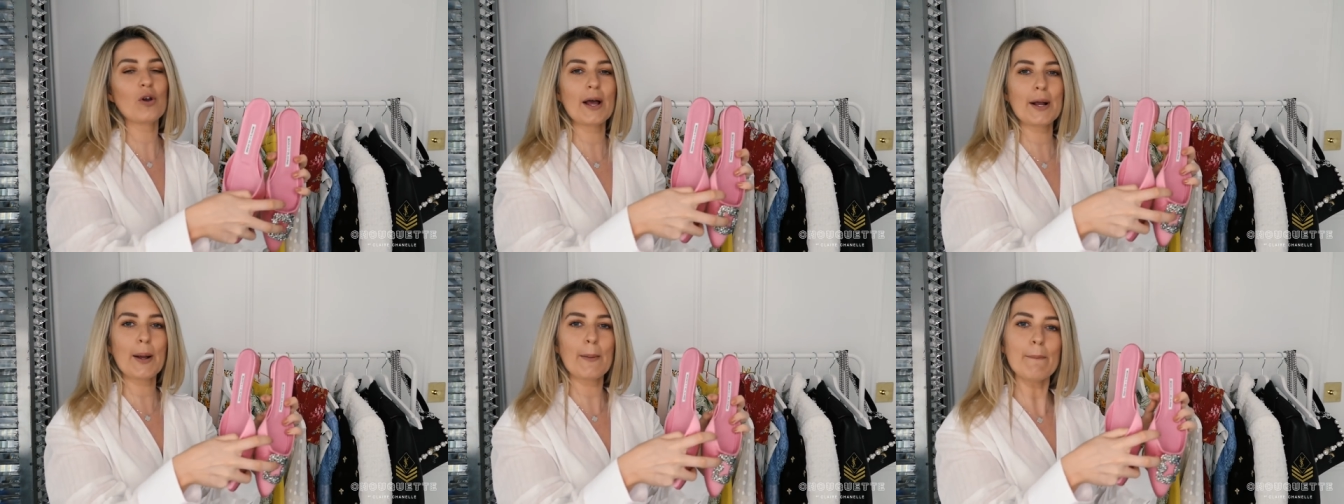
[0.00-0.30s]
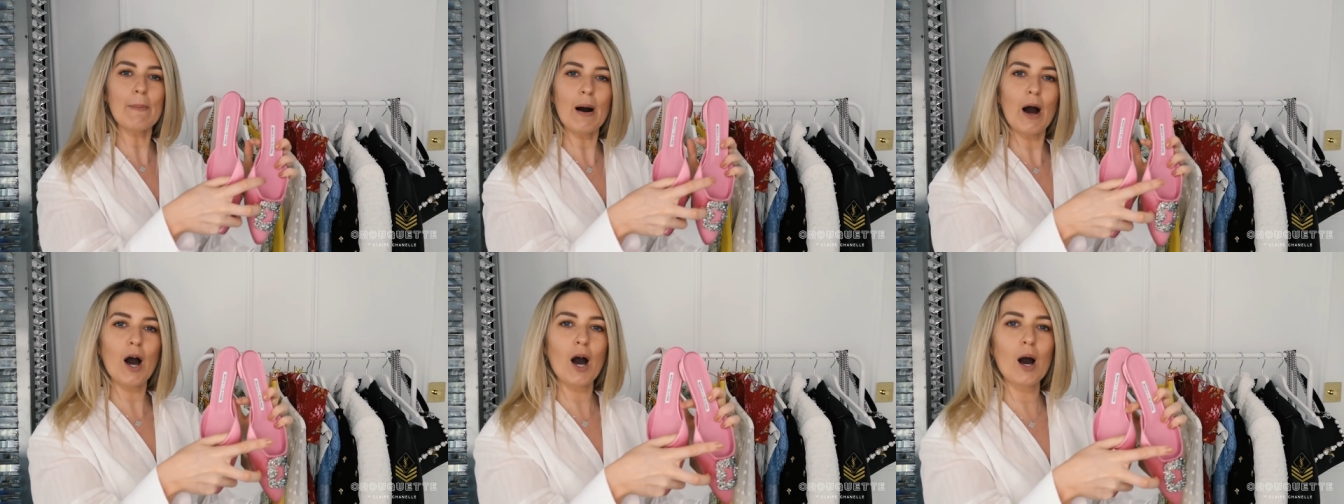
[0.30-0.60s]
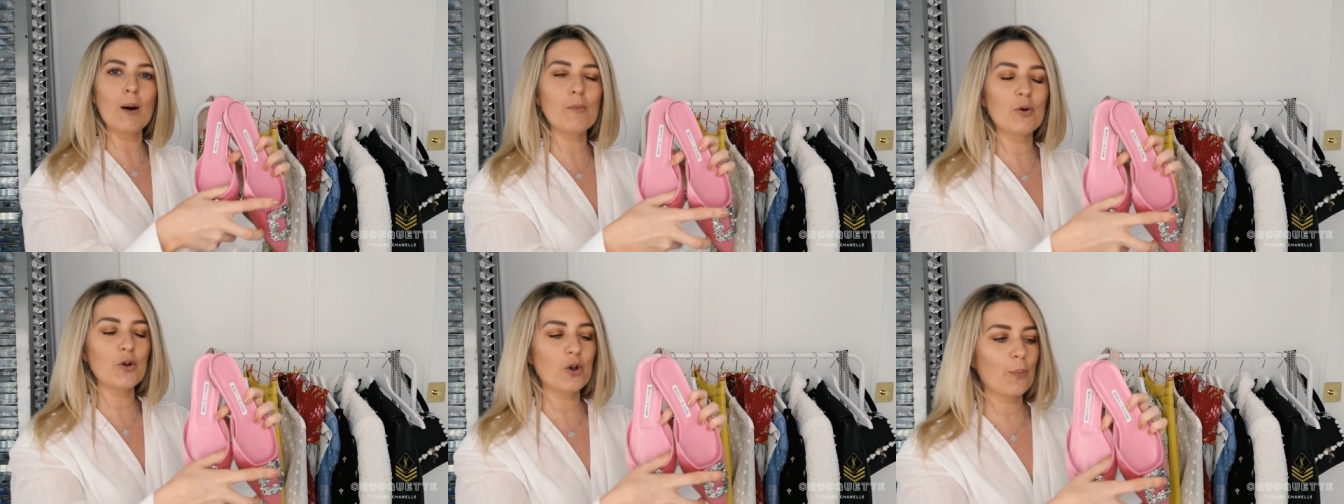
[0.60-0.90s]
like a
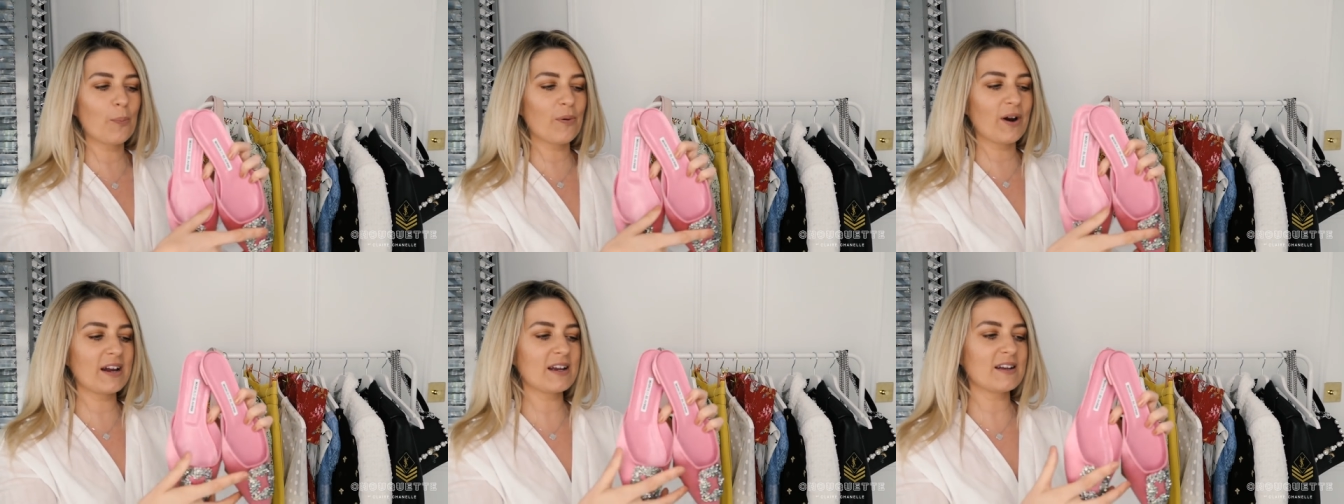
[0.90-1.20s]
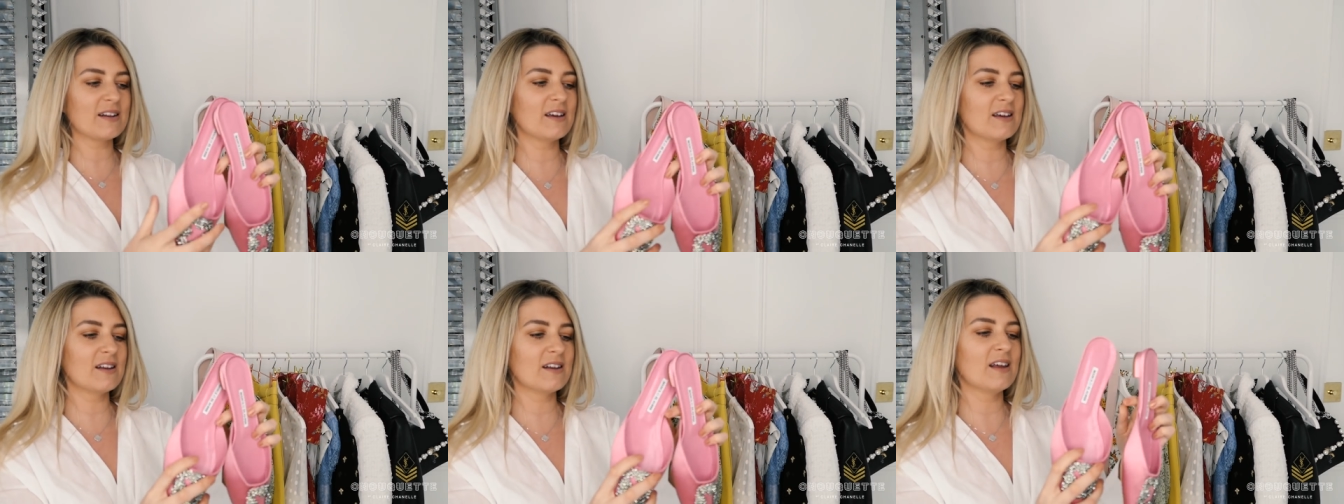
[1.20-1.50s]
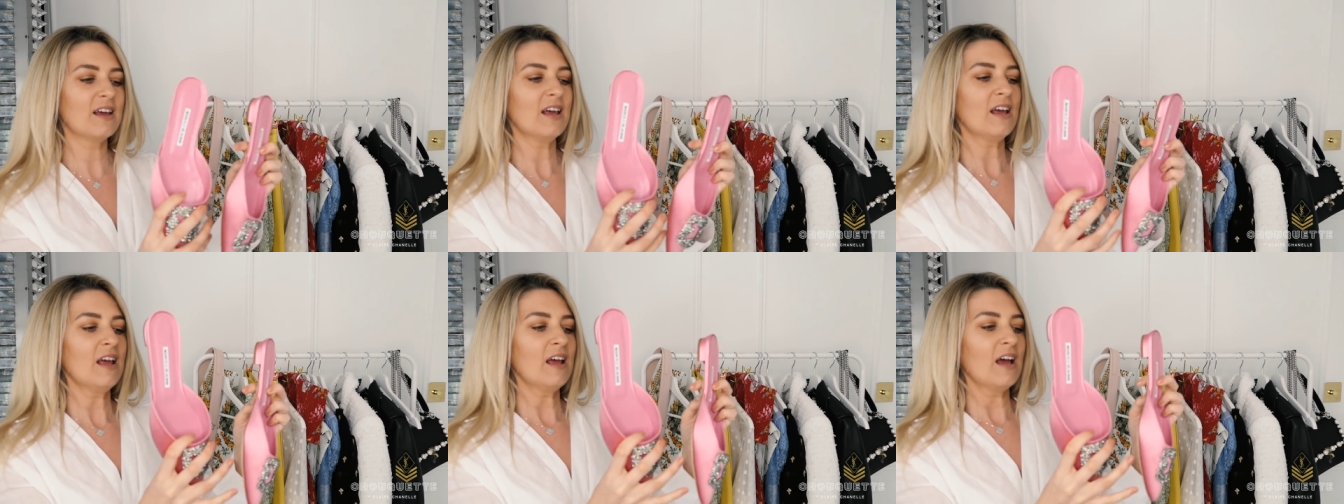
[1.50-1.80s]
mum or you're
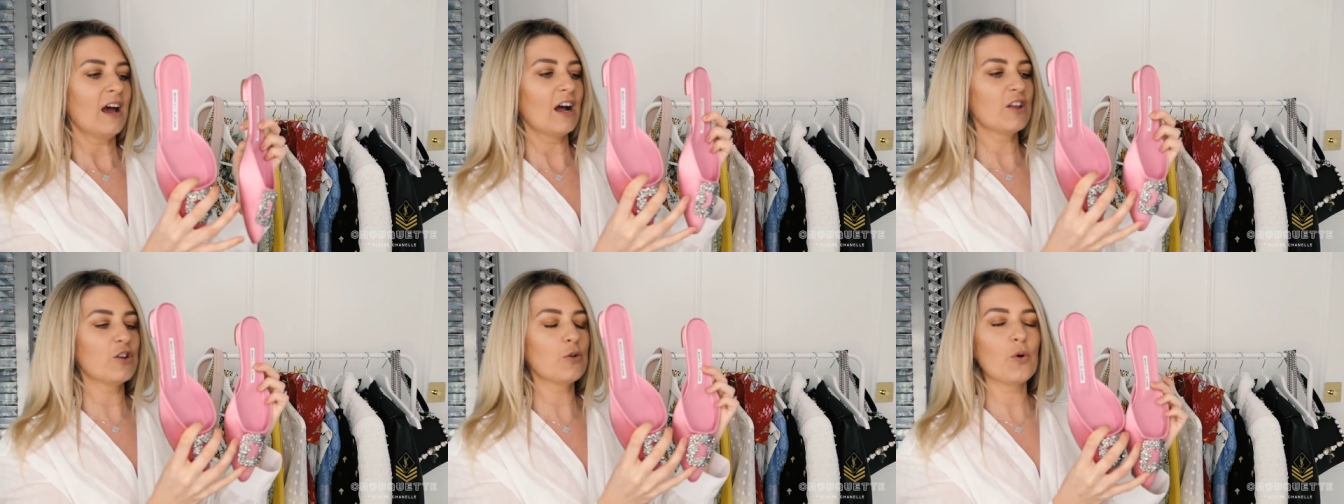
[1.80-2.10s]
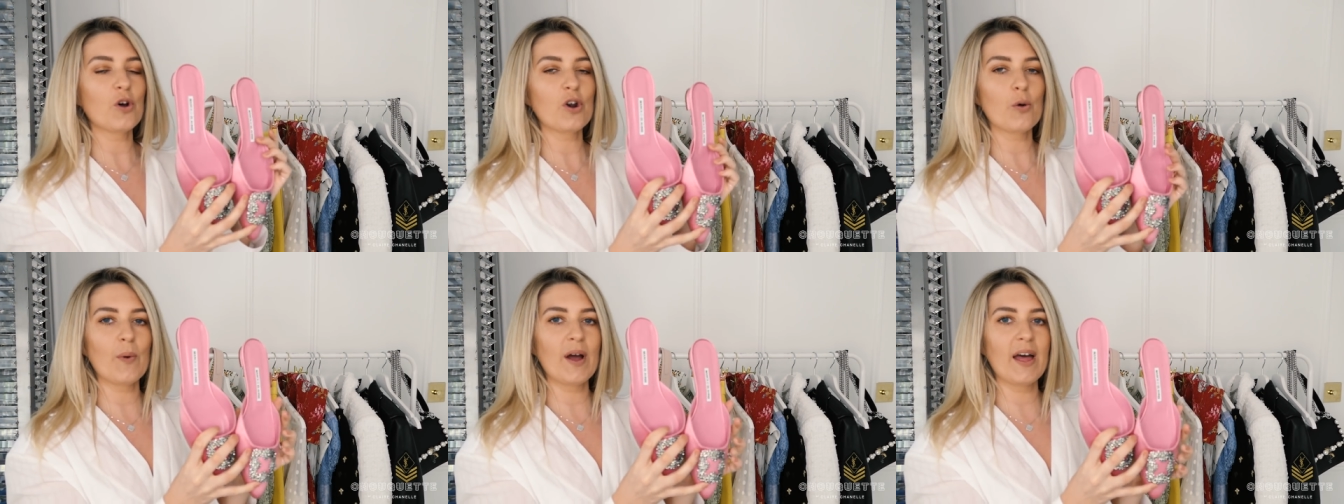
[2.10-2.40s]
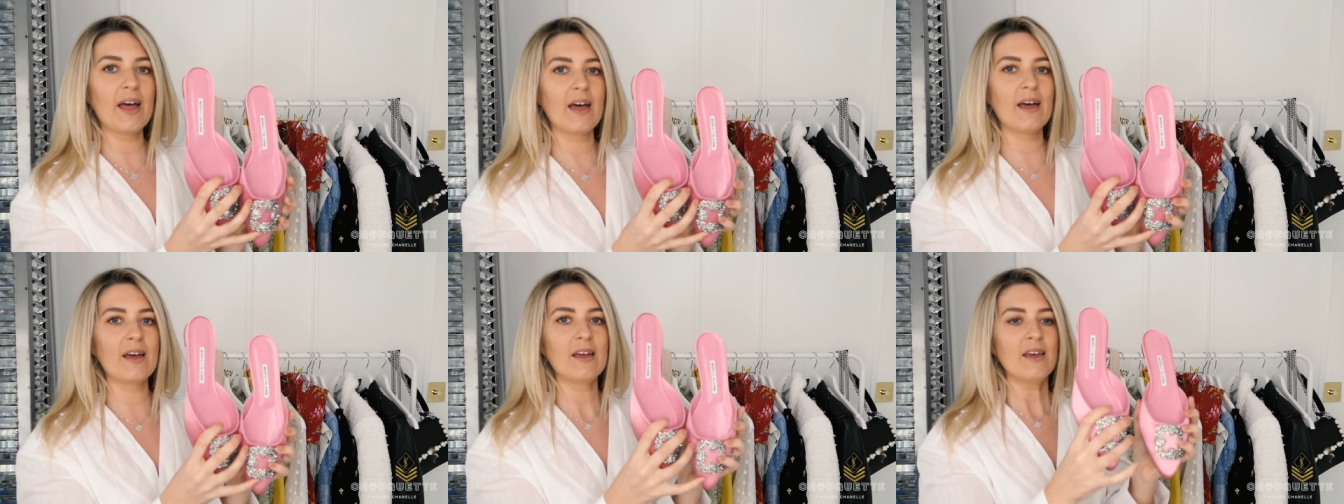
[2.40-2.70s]
pregnant and you want to
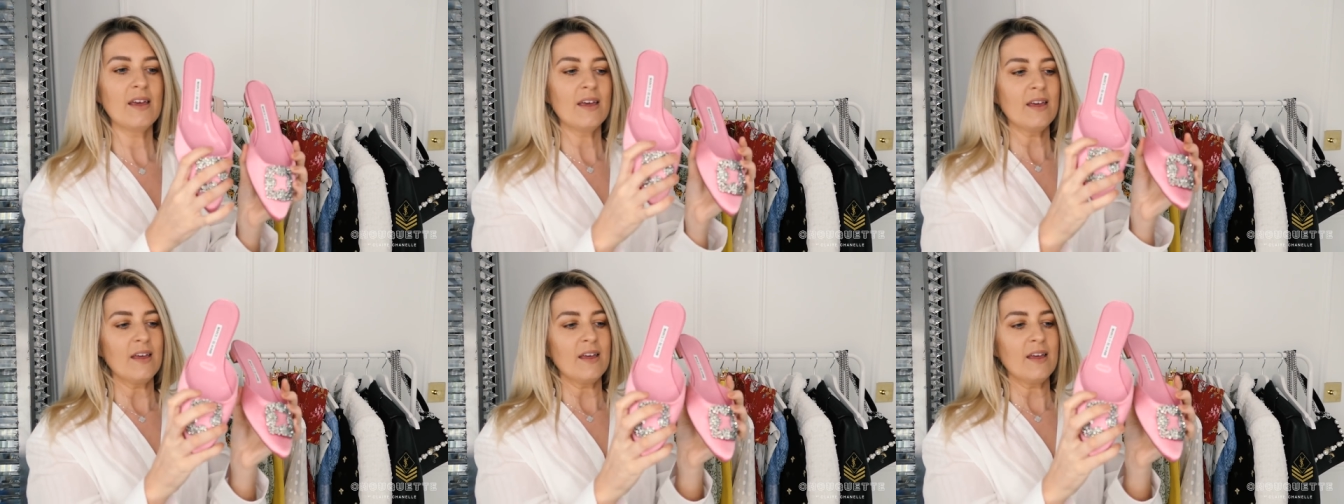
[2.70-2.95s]
wear